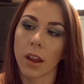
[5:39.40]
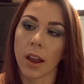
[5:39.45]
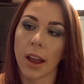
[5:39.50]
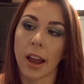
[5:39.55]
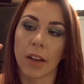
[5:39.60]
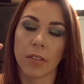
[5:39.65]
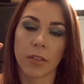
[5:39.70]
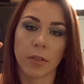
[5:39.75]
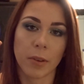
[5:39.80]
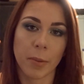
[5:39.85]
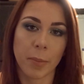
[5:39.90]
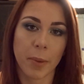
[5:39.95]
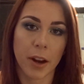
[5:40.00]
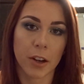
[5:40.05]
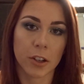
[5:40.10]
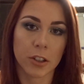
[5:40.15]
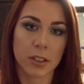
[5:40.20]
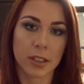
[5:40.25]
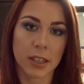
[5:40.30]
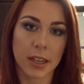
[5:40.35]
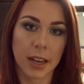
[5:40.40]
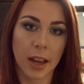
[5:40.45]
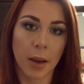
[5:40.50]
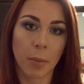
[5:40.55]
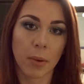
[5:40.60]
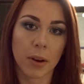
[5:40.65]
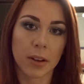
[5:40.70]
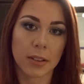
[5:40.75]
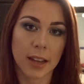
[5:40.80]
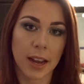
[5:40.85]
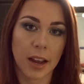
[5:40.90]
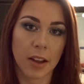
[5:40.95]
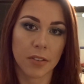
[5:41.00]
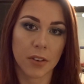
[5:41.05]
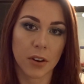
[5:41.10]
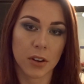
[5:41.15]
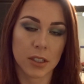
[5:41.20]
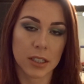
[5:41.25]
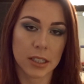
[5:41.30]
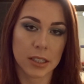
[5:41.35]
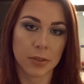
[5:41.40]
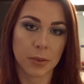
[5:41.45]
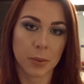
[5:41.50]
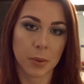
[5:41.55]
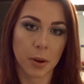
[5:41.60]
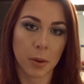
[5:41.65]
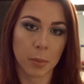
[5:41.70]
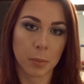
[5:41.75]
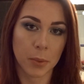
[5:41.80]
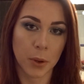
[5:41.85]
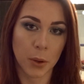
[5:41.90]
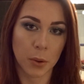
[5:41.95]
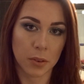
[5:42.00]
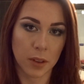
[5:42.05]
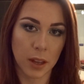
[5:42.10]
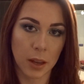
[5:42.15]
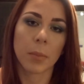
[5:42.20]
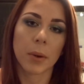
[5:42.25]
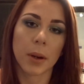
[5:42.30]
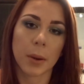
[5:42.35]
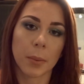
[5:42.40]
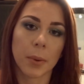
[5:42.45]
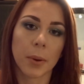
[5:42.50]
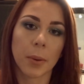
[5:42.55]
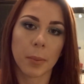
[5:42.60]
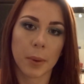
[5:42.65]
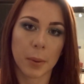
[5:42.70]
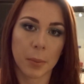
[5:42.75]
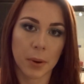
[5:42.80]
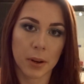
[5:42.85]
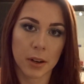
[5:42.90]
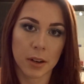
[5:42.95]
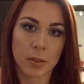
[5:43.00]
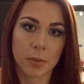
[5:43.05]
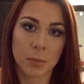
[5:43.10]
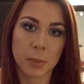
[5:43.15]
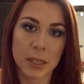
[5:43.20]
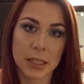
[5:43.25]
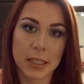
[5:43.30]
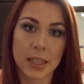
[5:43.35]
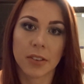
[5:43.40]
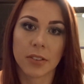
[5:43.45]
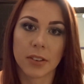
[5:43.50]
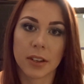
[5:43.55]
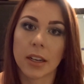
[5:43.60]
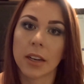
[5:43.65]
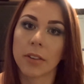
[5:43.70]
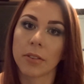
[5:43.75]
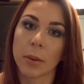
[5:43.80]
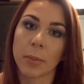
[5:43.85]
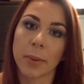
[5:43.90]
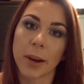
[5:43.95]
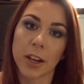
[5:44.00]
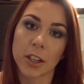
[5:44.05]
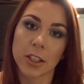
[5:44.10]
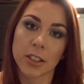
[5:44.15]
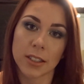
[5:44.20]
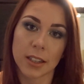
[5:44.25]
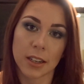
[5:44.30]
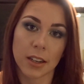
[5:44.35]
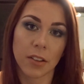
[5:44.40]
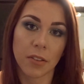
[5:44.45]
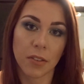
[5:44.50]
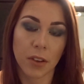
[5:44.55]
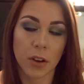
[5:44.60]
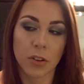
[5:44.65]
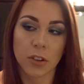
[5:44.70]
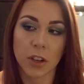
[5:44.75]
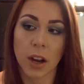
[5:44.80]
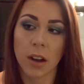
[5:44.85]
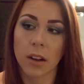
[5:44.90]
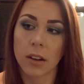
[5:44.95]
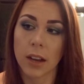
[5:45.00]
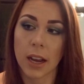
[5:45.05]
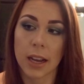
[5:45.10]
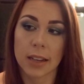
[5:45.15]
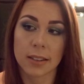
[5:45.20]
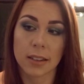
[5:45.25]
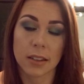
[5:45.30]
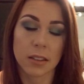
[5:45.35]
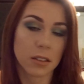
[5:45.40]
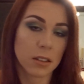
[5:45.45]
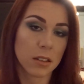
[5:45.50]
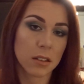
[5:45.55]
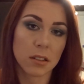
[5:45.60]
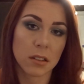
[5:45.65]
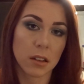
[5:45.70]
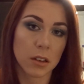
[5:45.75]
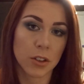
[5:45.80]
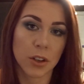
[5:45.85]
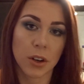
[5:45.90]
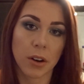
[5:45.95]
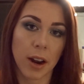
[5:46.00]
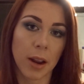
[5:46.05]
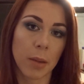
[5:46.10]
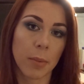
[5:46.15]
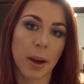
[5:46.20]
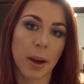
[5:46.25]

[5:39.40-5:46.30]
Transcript: I haven't repurchased it yet because I have got a different one I'm using, but it will be one I'll be definitely repurchasing in the future, as it's such a great